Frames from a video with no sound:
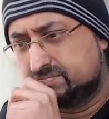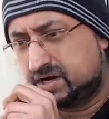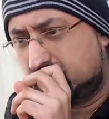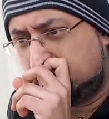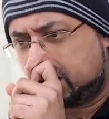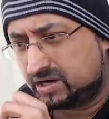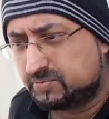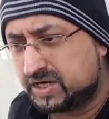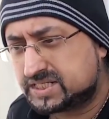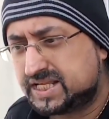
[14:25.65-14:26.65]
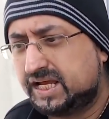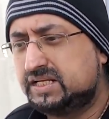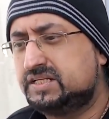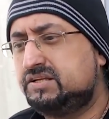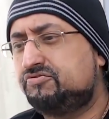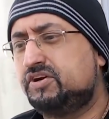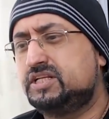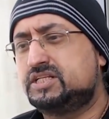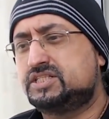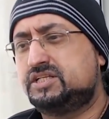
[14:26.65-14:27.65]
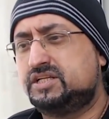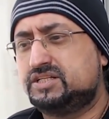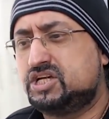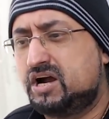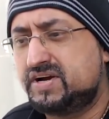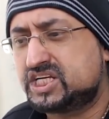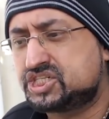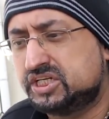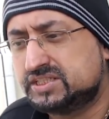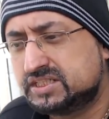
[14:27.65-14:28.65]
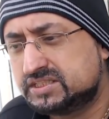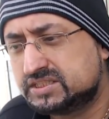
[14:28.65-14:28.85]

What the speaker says: my artwork's taking a different direction.